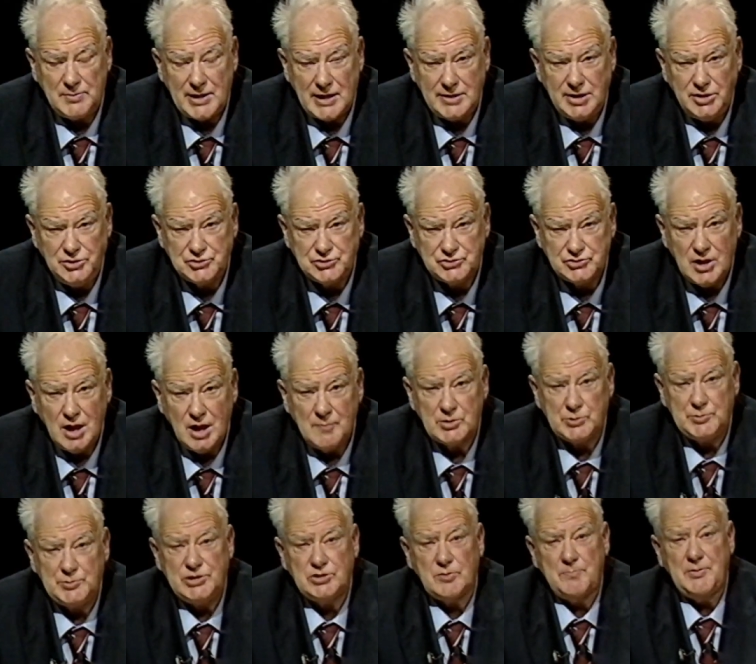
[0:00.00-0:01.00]
planets,
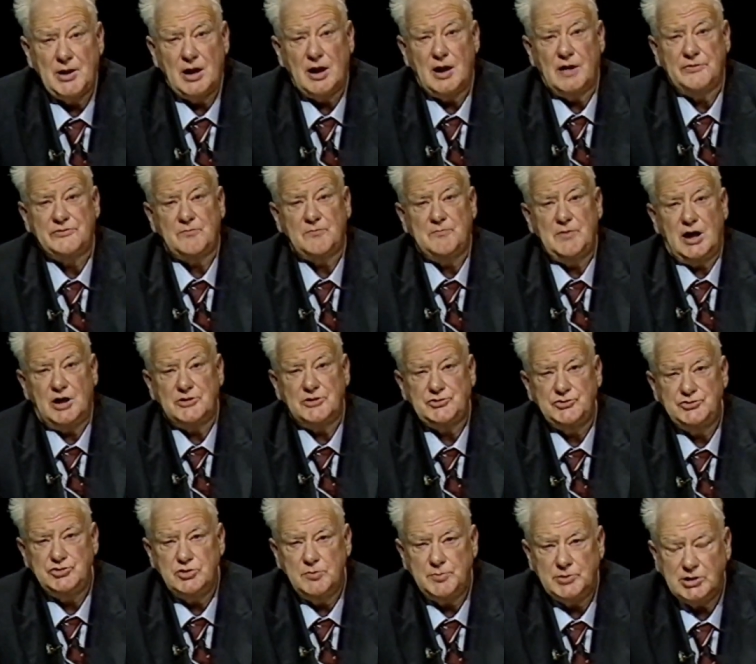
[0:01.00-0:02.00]
between the paths of Mars
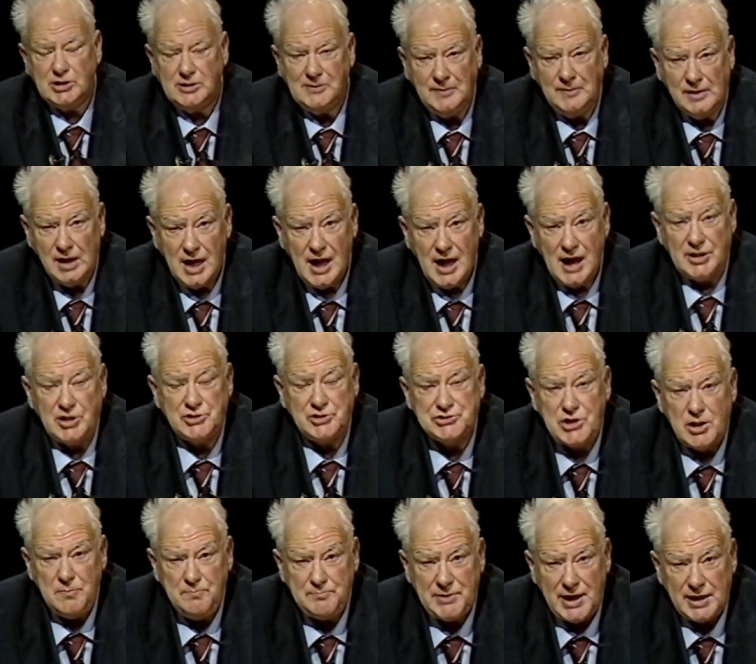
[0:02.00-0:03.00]
and Jupiter, and it
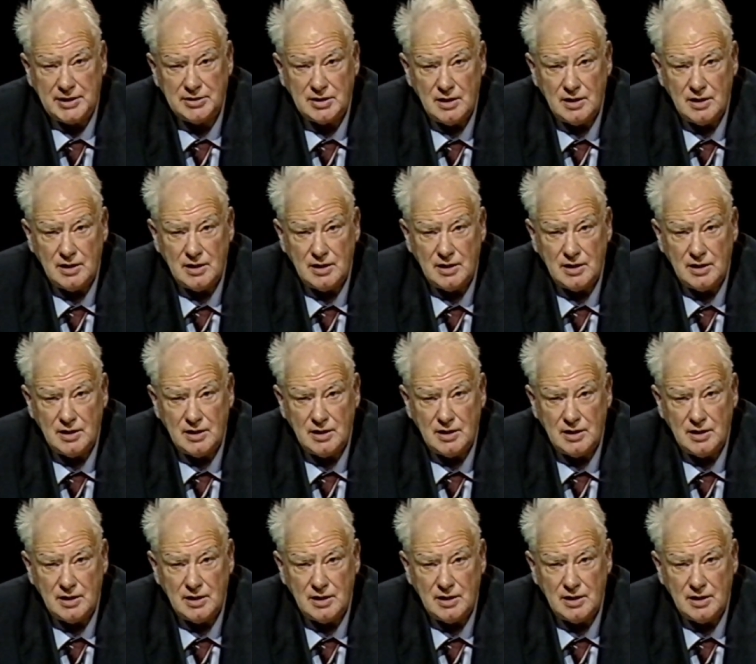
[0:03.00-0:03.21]
sent back